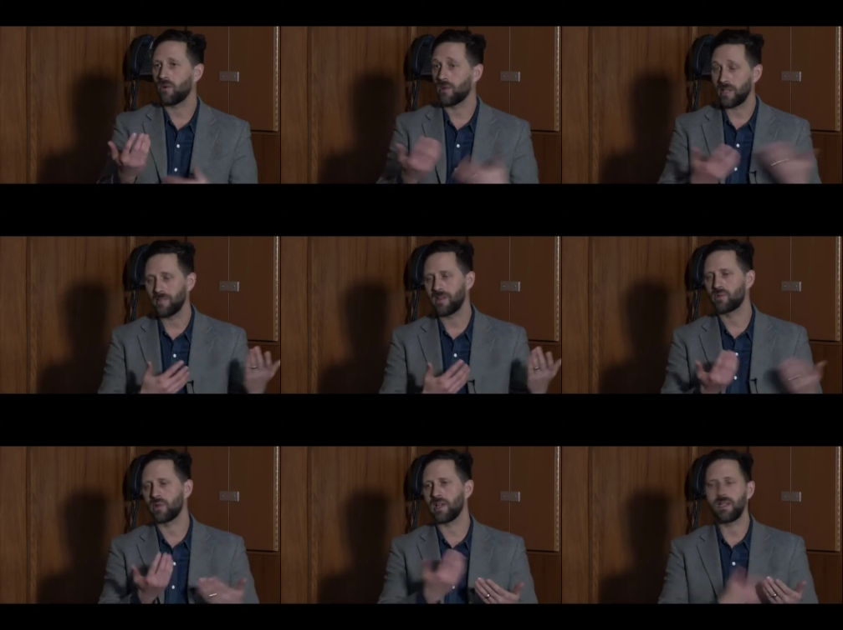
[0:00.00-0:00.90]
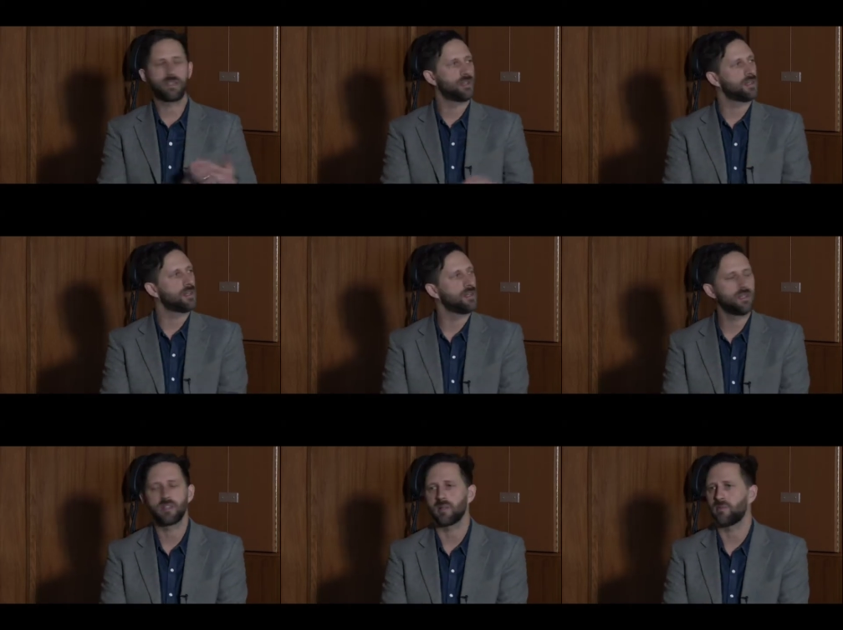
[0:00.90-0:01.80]
or the image relate to
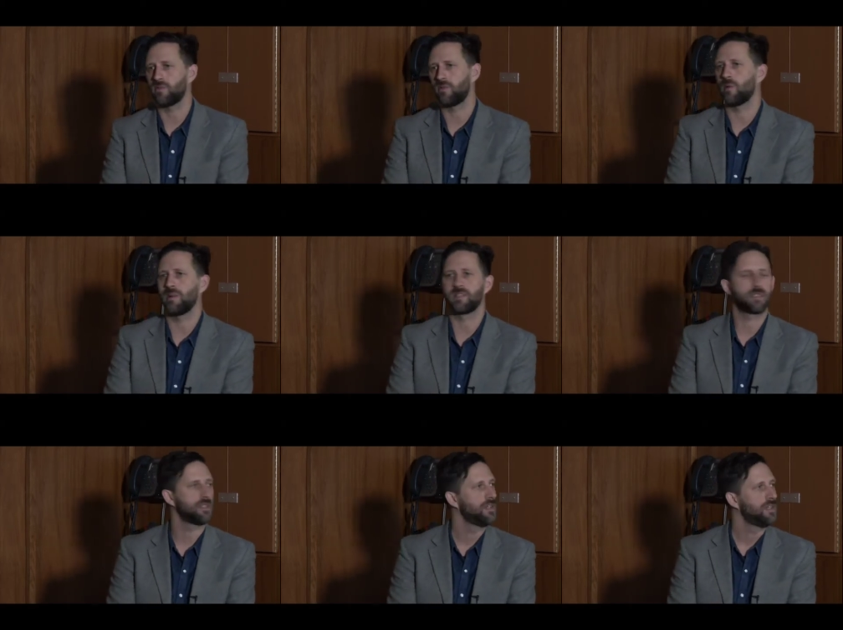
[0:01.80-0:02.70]
the performance?